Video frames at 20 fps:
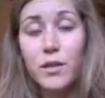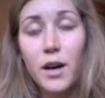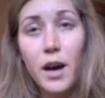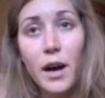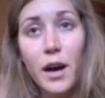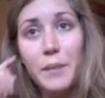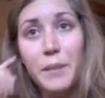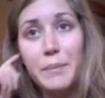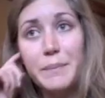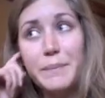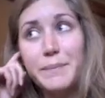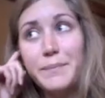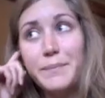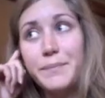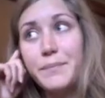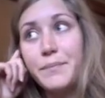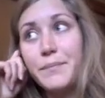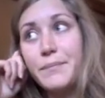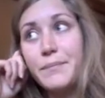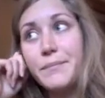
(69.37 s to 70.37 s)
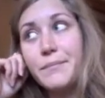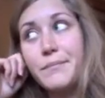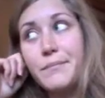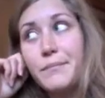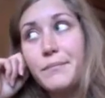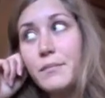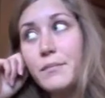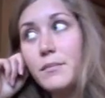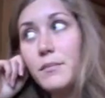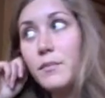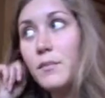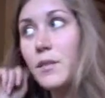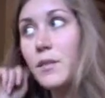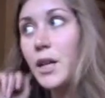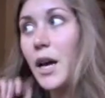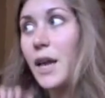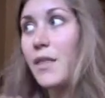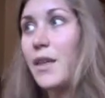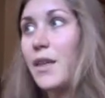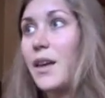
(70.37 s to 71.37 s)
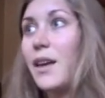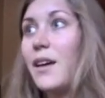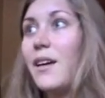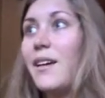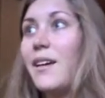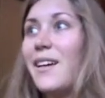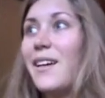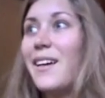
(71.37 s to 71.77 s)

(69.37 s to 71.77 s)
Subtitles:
I think